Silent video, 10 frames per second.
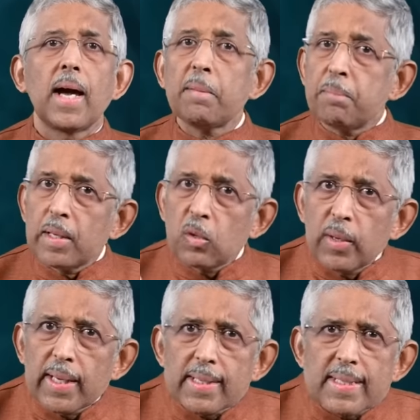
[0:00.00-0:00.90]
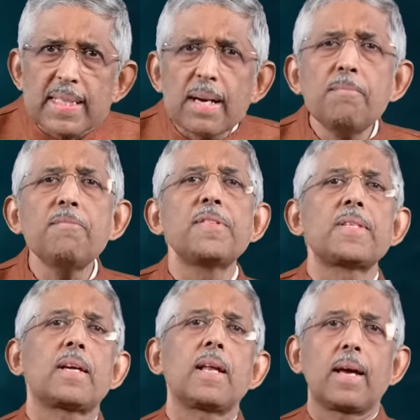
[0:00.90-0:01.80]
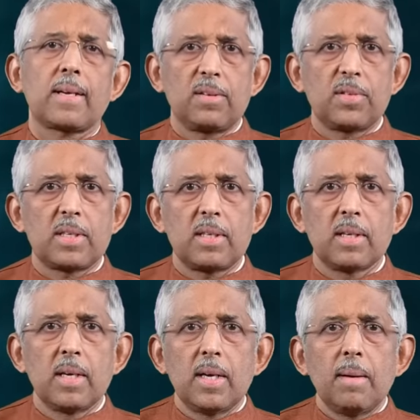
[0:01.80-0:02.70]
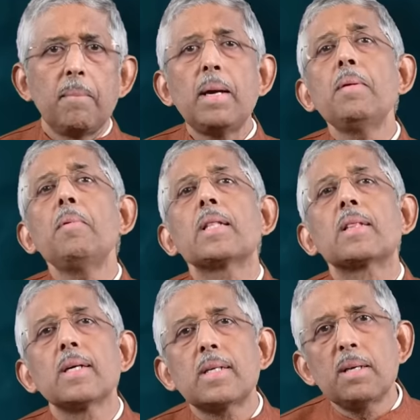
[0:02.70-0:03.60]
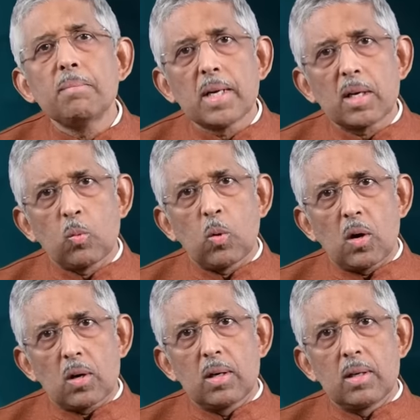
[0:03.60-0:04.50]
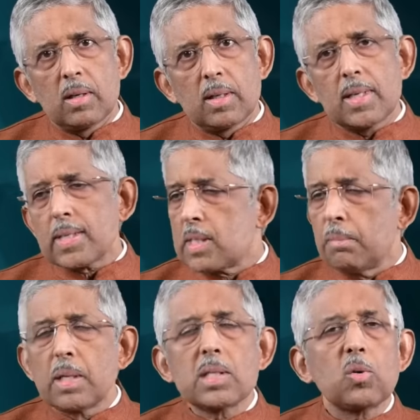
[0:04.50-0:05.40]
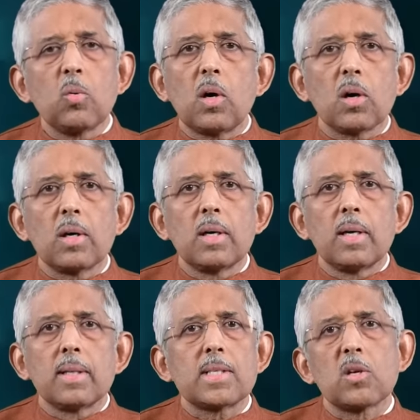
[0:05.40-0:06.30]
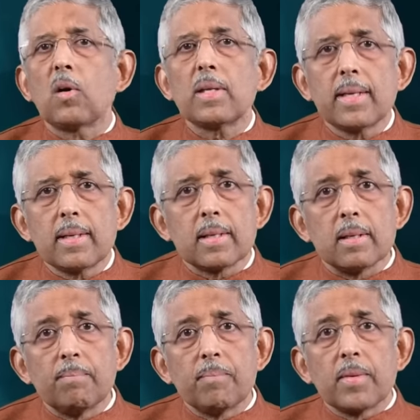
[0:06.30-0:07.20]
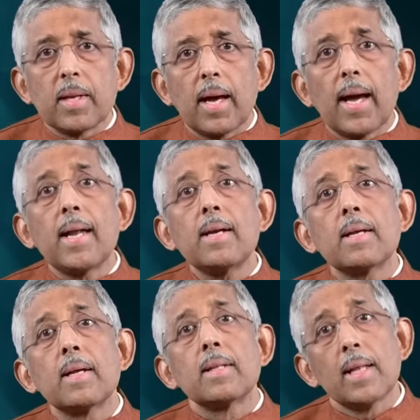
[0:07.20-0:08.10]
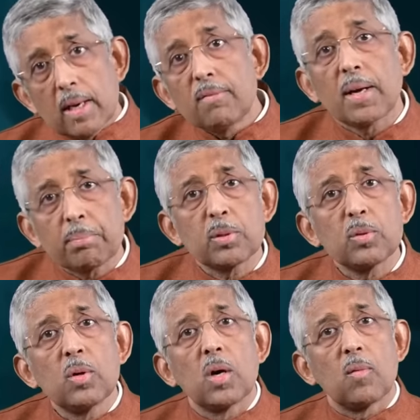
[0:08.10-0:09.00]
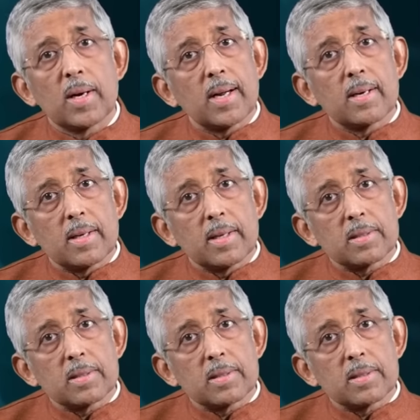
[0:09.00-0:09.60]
had been doing some physical activity, maybe a 30-minute walk, just a brisk walk. That's all they did. And they lived up to 100